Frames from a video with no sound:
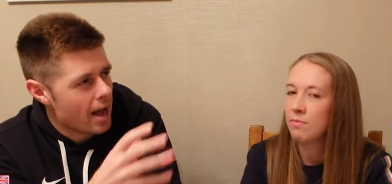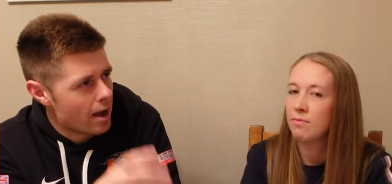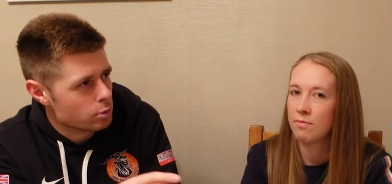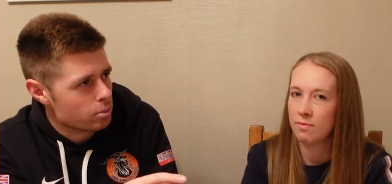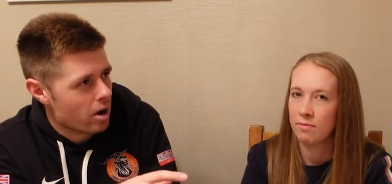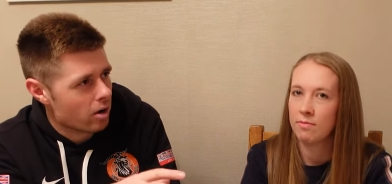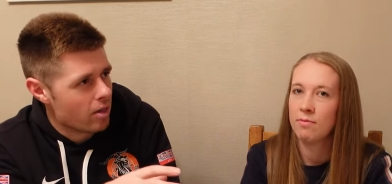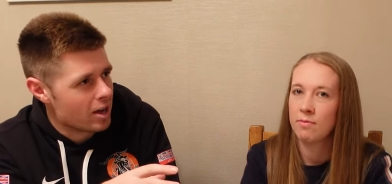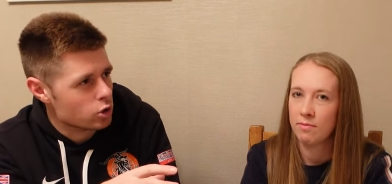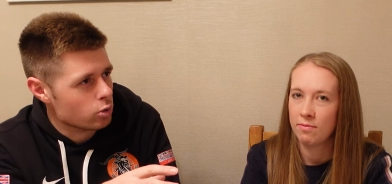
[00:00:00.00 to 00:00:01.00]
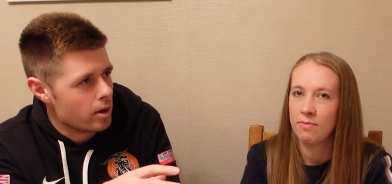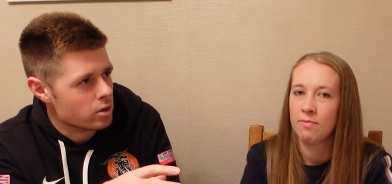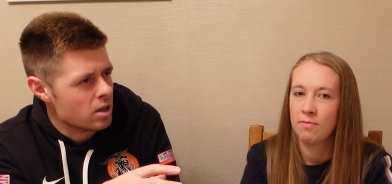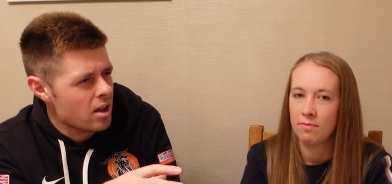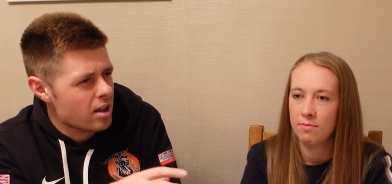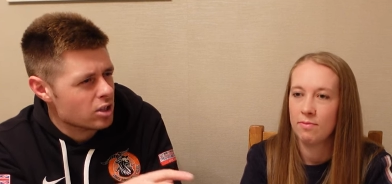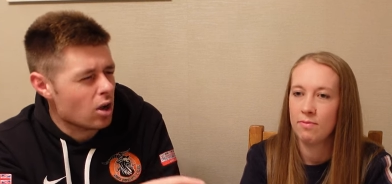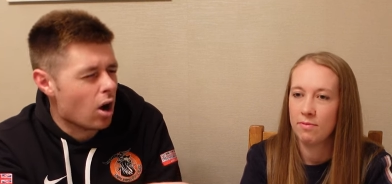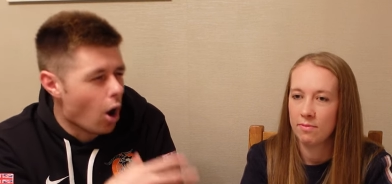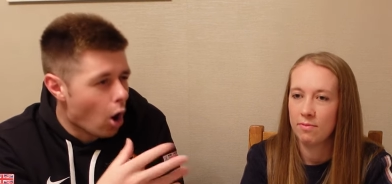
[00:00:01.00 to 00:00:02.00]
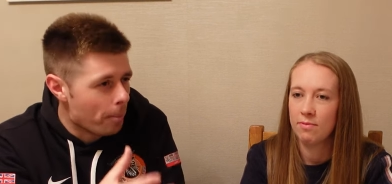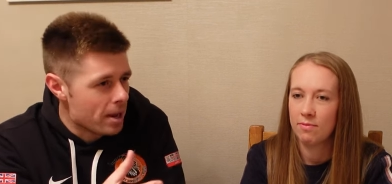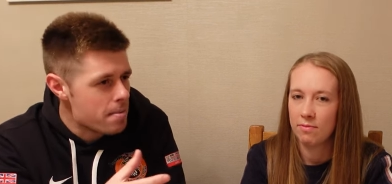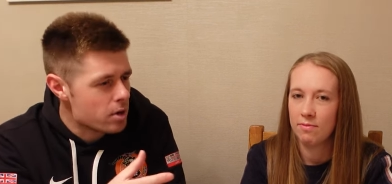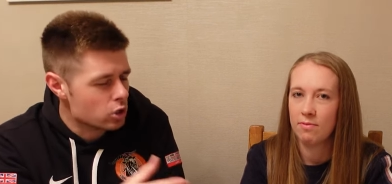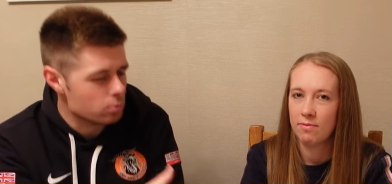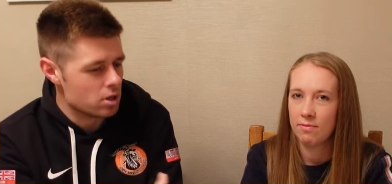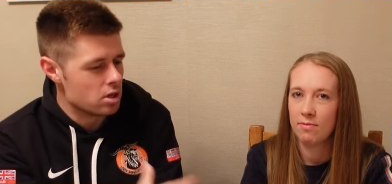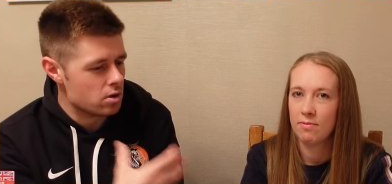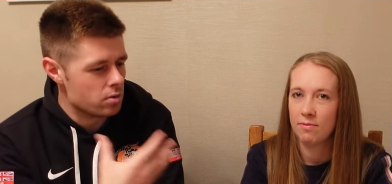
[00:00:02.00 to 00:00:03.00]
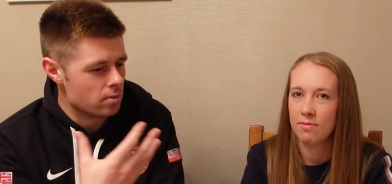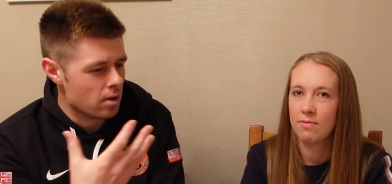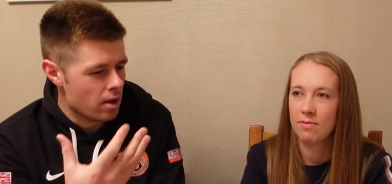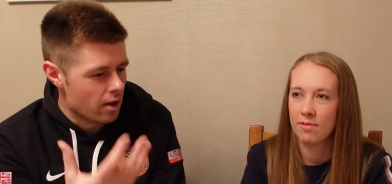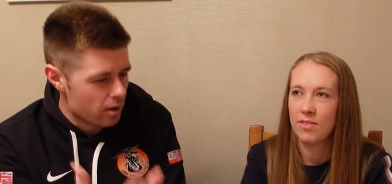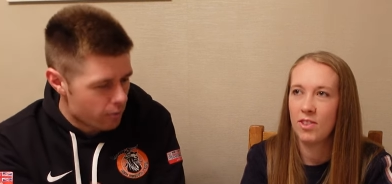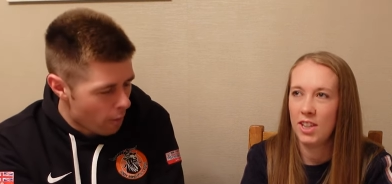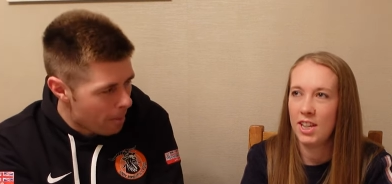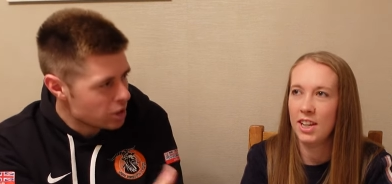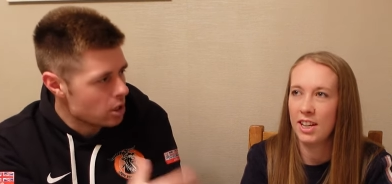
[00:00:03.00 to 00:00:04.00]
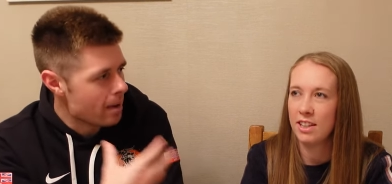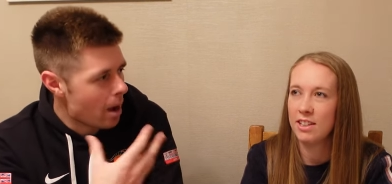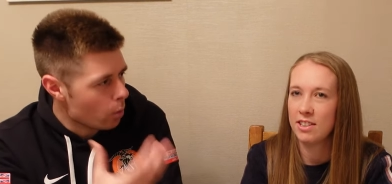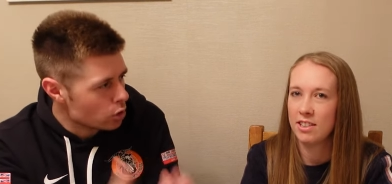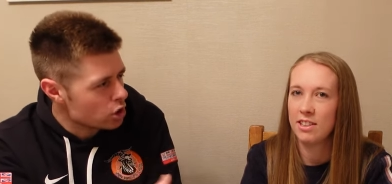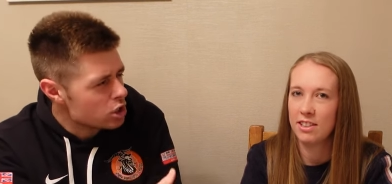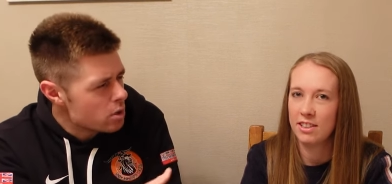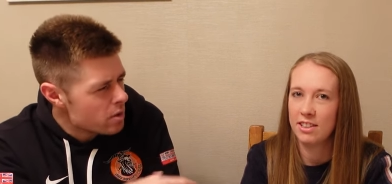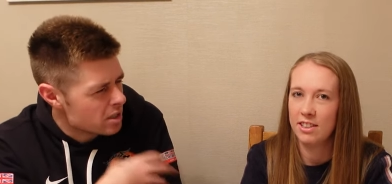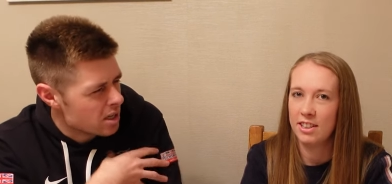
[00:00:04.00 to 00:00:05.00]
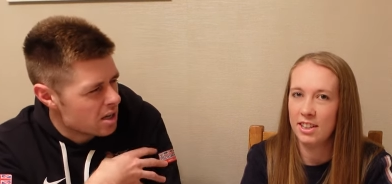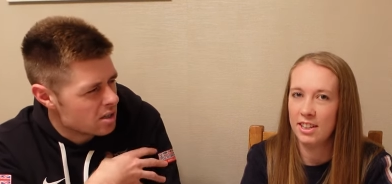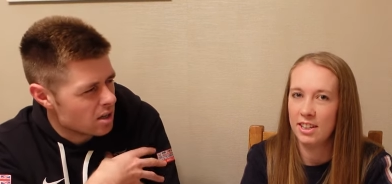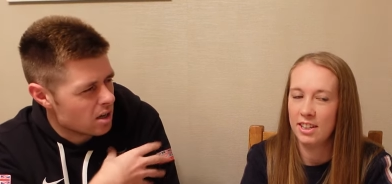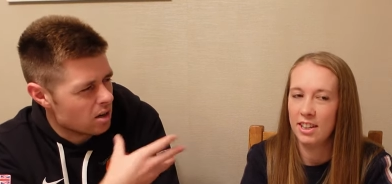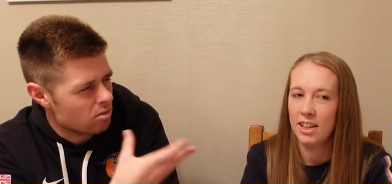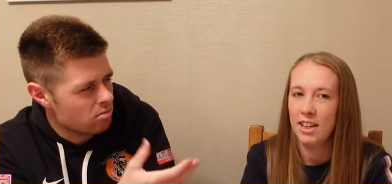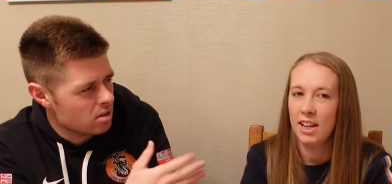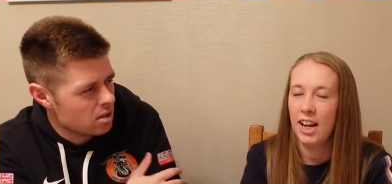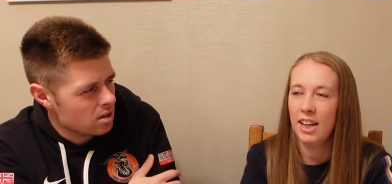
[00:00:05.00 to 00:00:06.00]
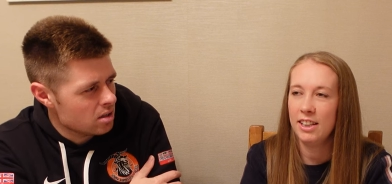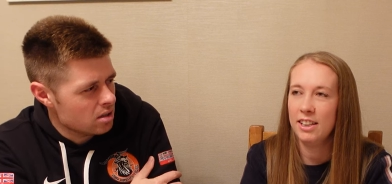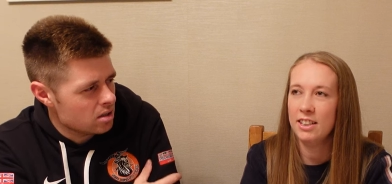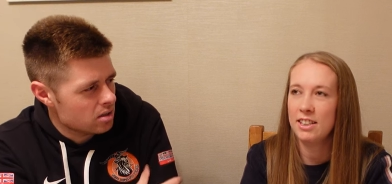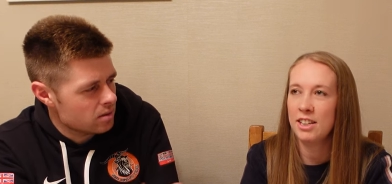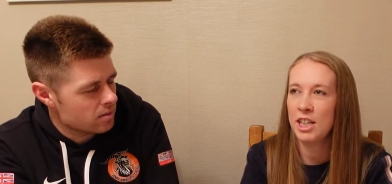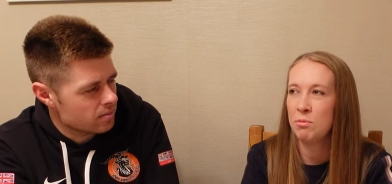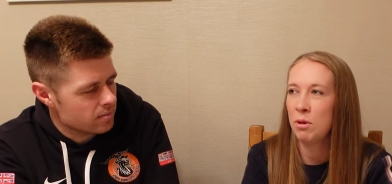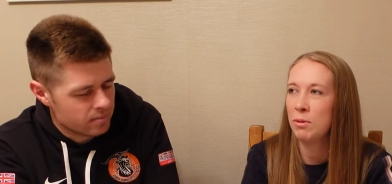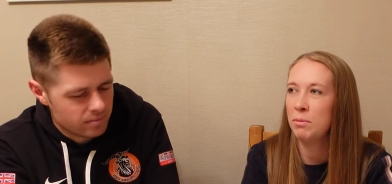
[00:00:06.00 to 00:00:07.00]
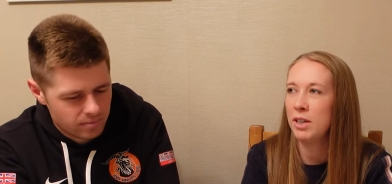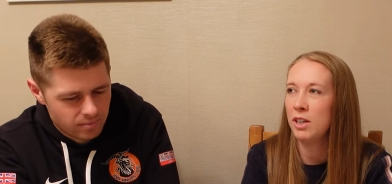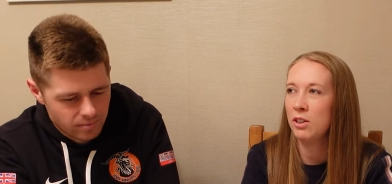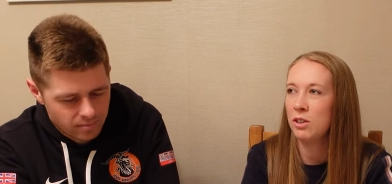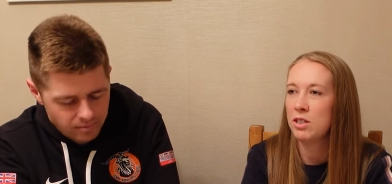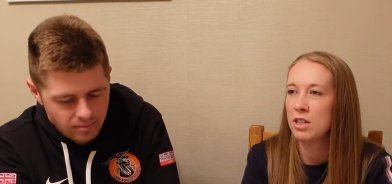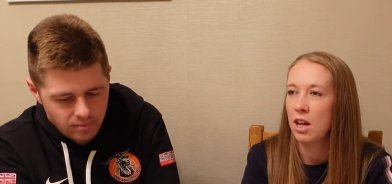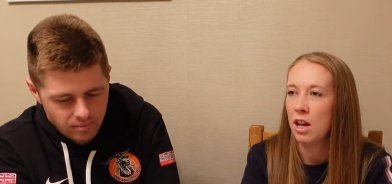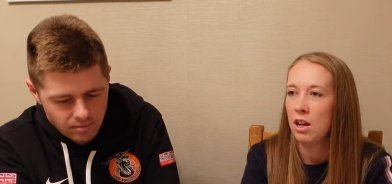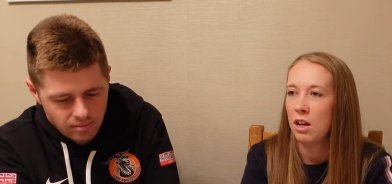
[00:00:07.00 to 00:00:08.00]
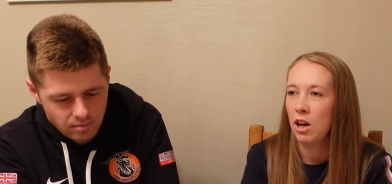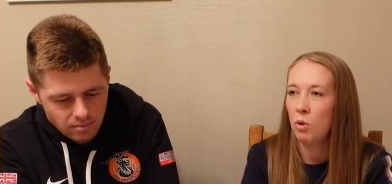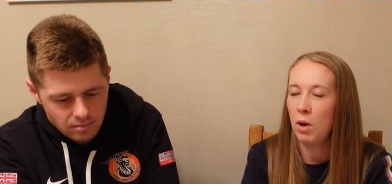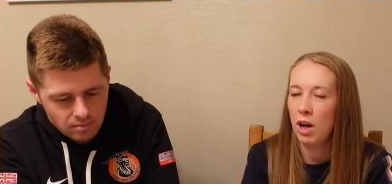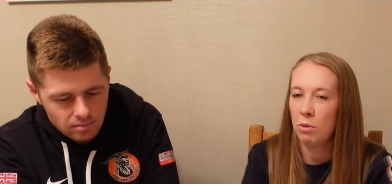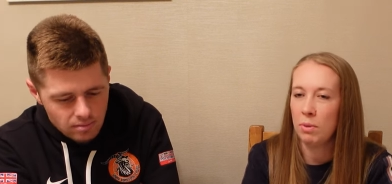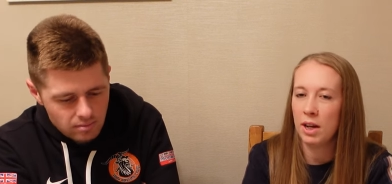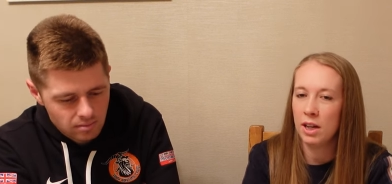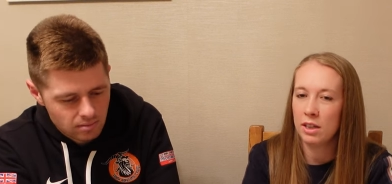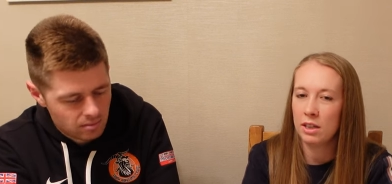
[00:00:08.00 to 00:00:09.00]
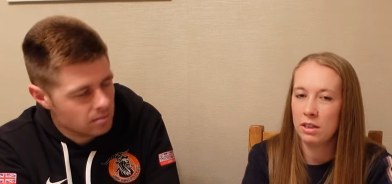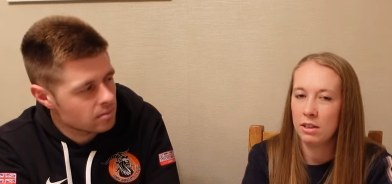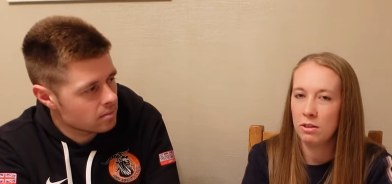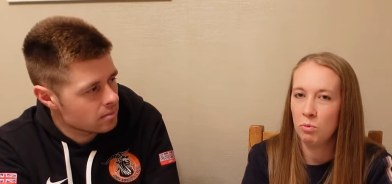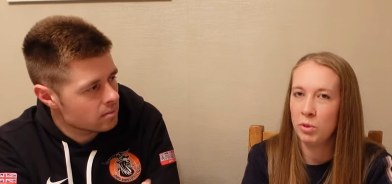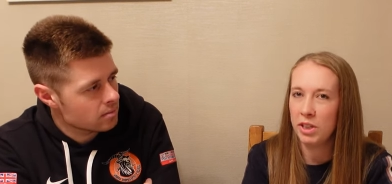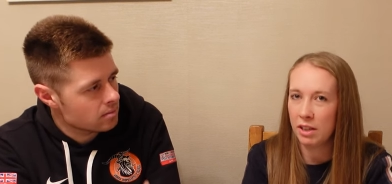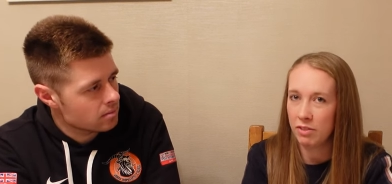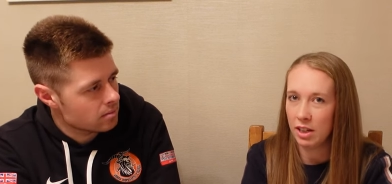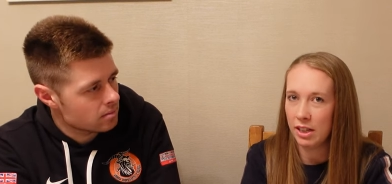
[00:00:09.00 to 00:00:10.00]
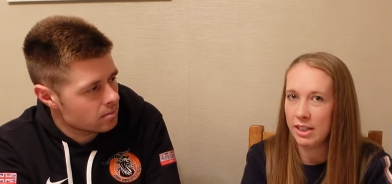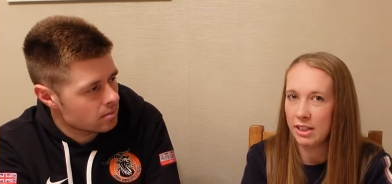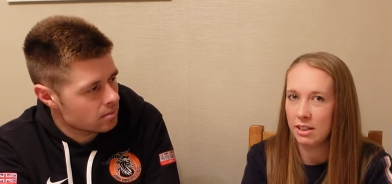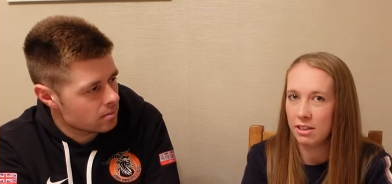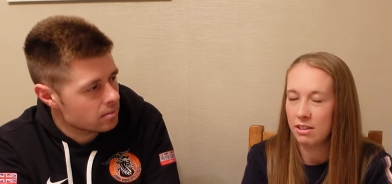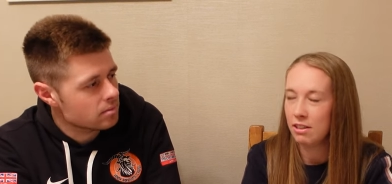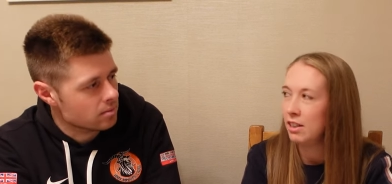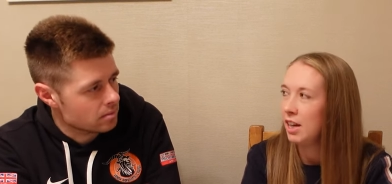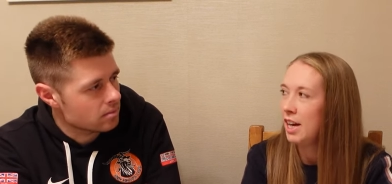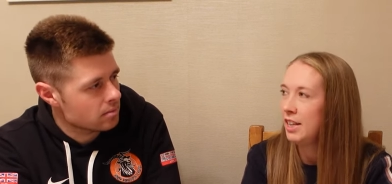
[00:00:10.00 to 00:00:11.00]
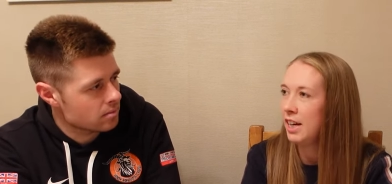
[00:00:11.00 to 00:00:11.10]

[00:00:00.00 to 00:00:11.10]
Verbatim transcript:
Speaker 1: house proud, and that's almost, it's not a hobby, but it's something you feel passionate about and want to do, isn't yeah. it? So.
Speaker 2: And it's probably because a while back, we did have a cleaner mm. and